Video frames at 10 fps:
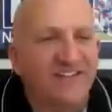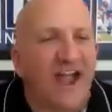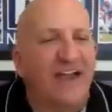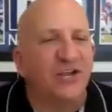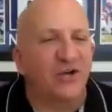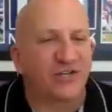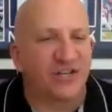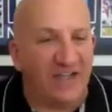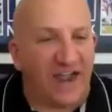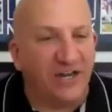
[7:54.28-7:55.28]
Tidy Hook. The
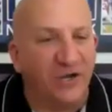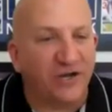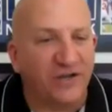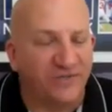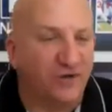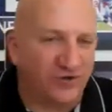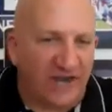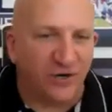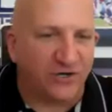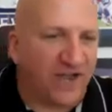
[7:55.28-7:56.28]
Tidy Hook, if you go to
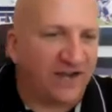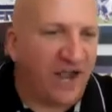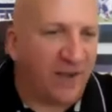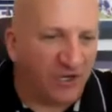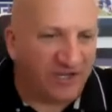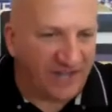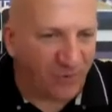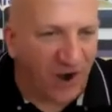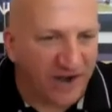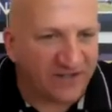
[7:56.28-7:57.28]
tidyhook.com, look at that
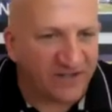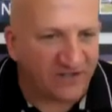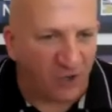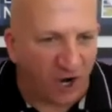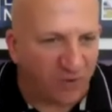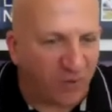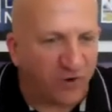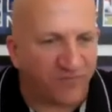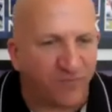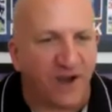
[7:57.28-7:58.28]
product, it's an
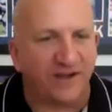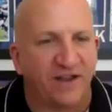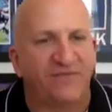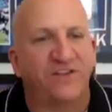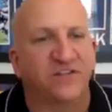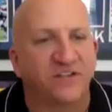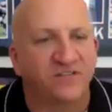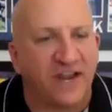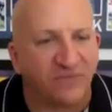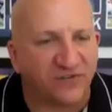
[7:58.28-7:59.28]
automotive product that fits on the
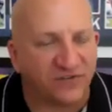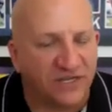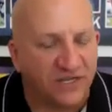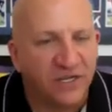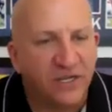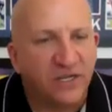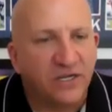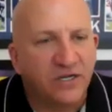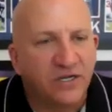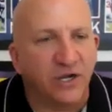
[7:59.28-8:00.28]
side of a seat.
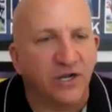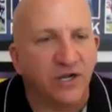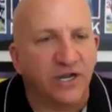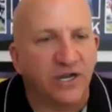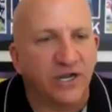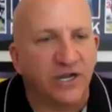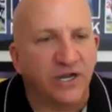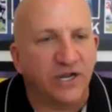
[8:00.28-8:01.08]
It's a